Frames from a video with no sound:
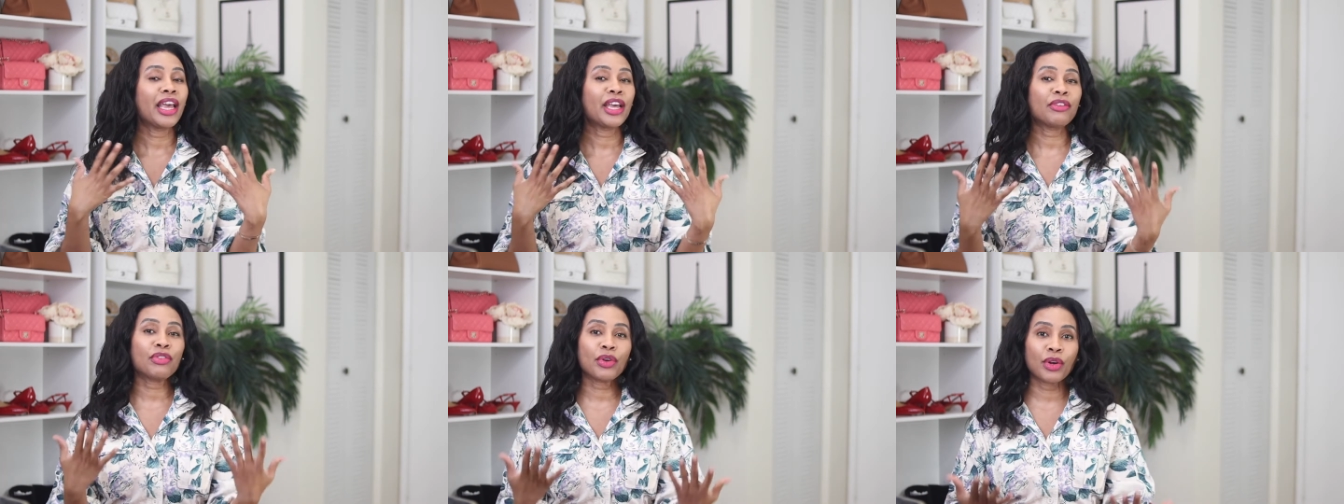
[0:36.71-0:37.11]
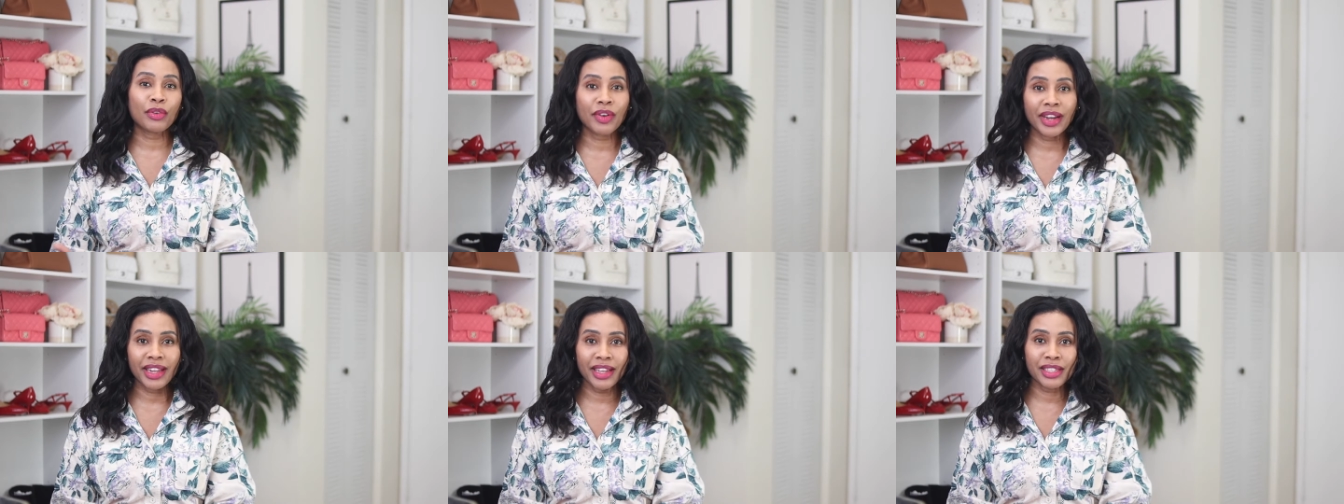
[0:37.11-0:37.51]
If you're
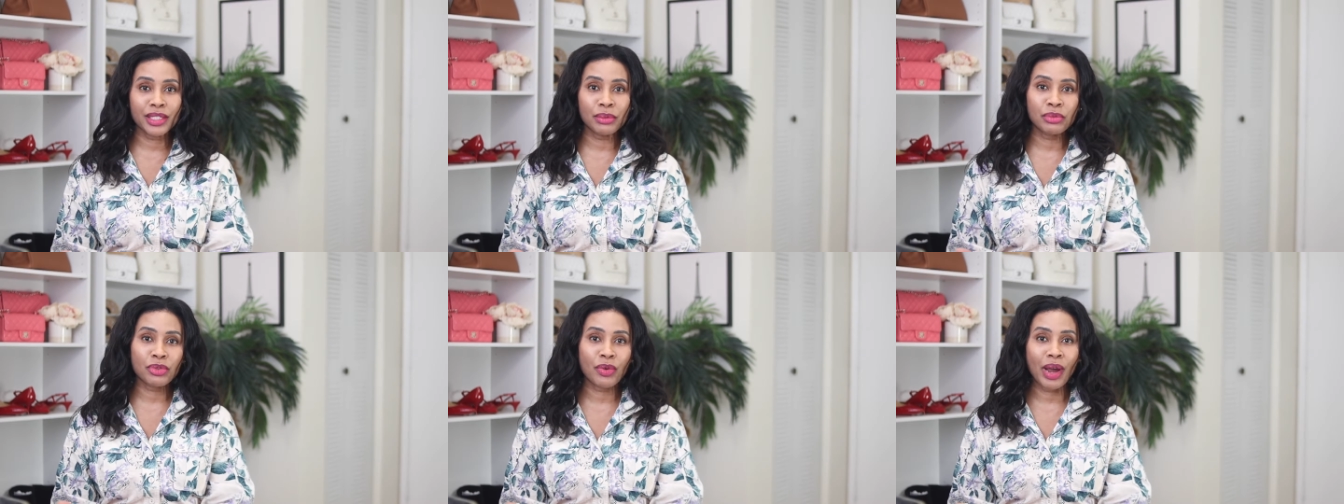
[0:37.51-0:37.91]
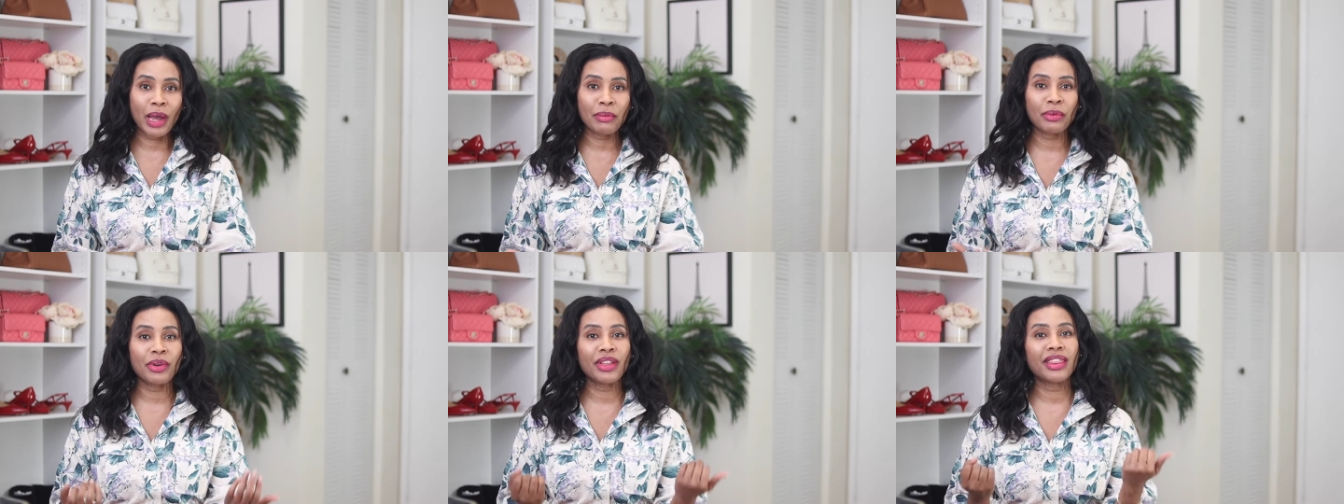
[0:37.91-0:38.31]
already a
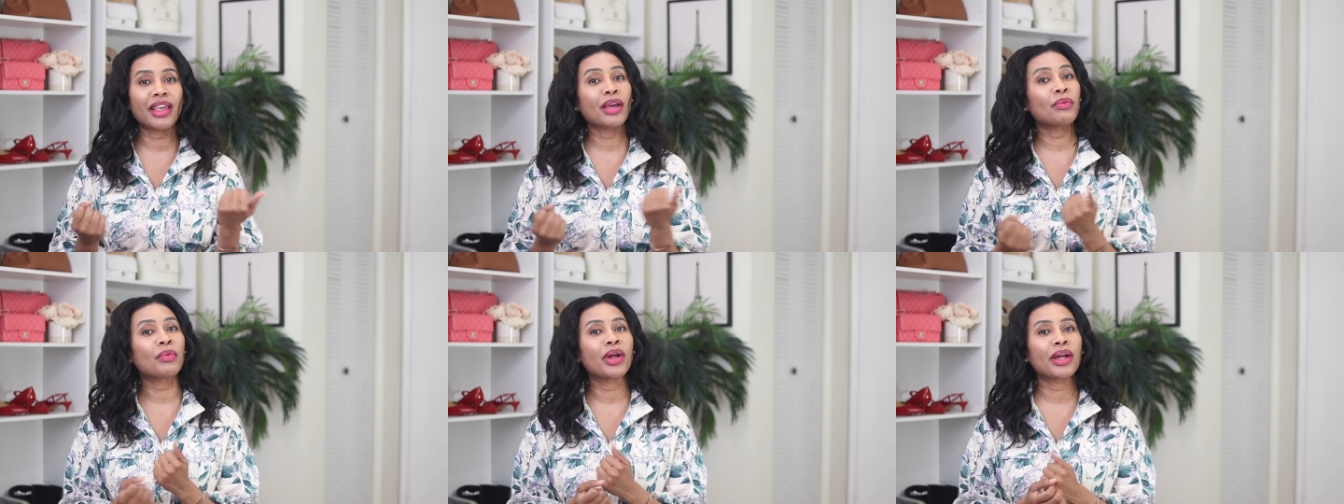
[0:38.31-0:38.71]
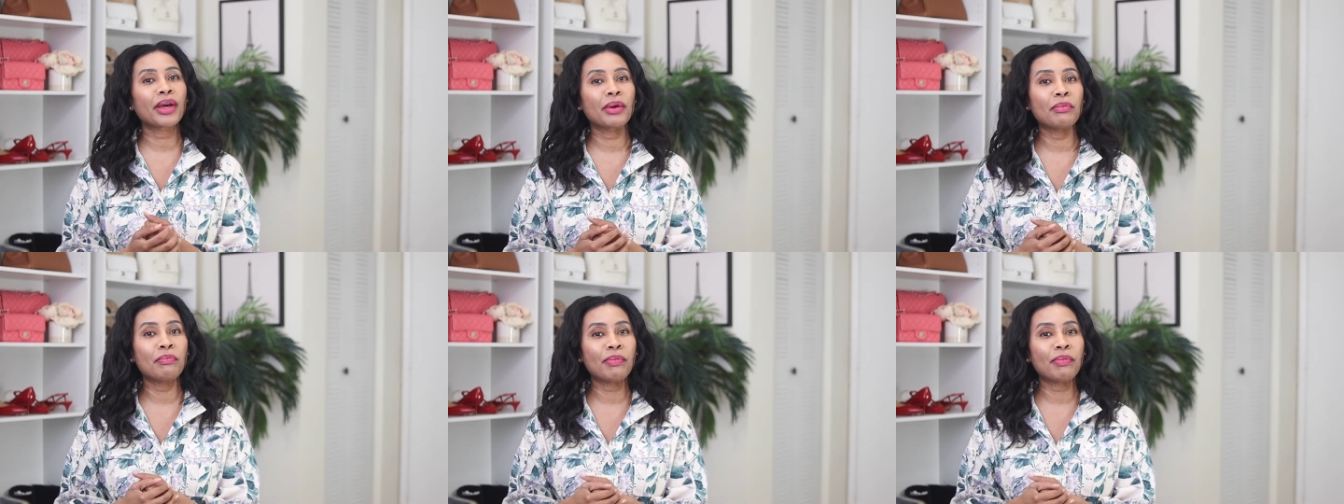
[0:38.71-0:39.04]
subscriber, then welcome